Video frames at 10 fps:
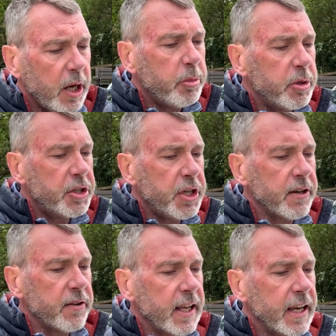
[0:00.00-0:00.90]
but
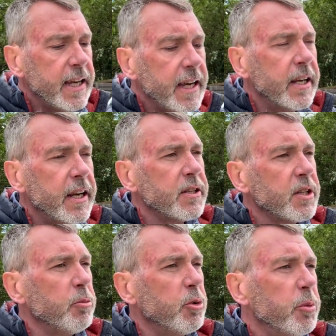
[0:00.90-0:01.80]
generally an
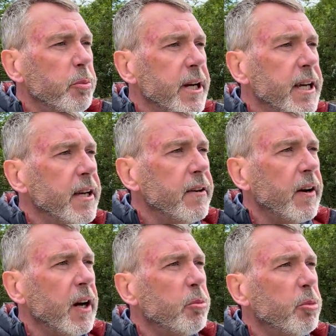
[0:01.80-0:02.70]
example would be if
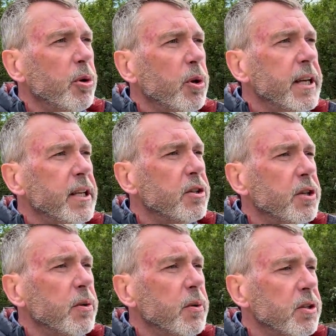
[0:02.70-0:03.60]
I pull
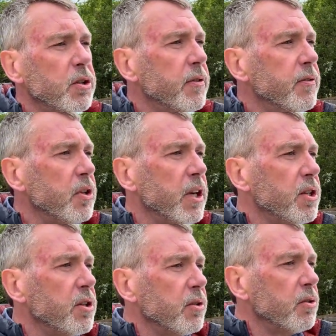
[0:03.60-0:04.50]
into a service station on,